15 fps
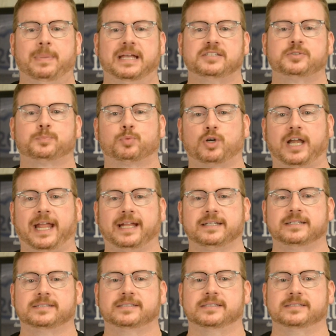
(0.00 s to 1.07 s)
Best
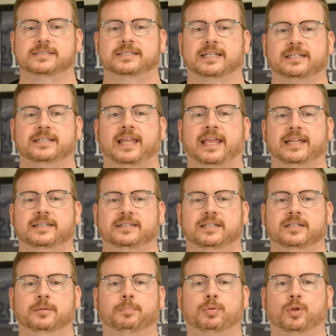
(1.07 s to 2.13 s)
practices dictate
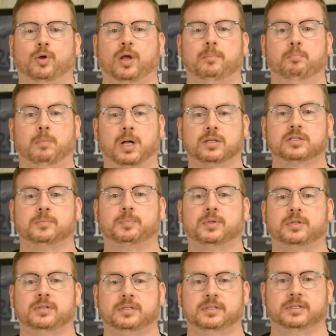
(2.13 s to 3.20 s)
to deploy
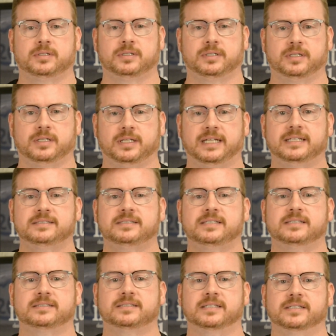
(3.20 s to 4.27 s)
multiple
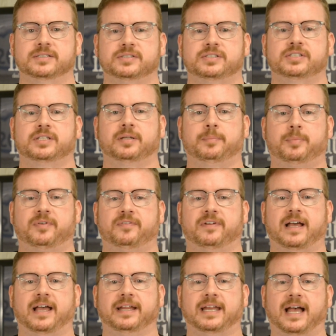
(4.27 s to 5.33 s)
instances to
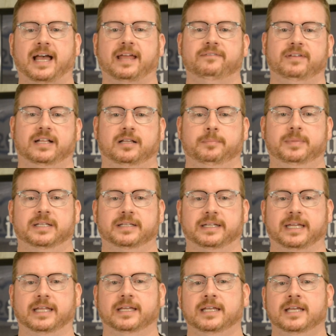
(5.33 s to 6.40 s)
provide high
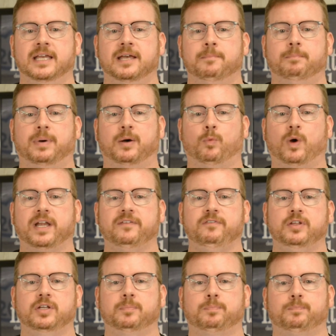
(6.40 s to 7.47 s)
availability. But what
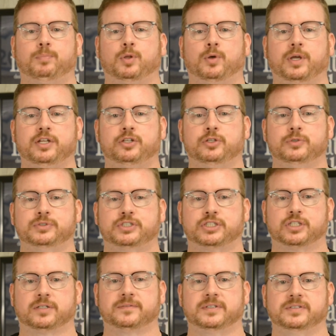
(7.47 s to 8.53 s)
if you deploy two
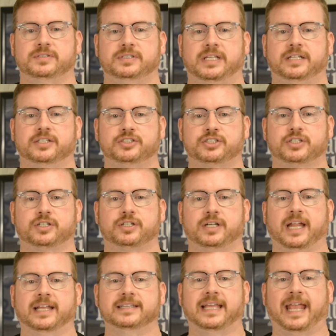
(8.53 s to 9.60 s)
servers in Azure
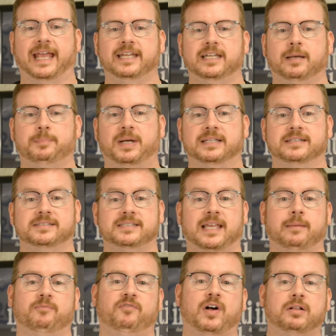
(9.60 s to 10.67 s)
and they end up on the
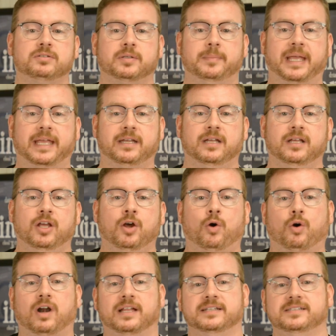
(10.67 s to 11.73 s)
same fault domain
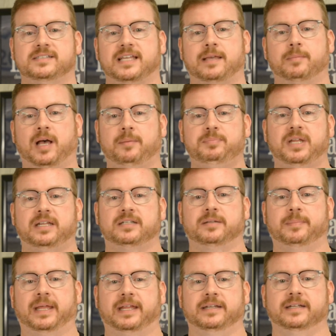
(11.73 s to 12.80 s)
or on the same update
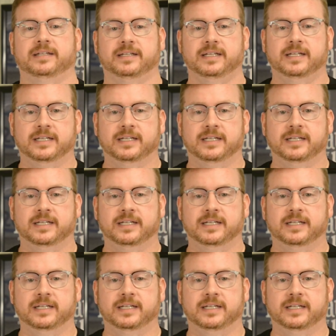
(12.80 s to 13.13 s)
domain?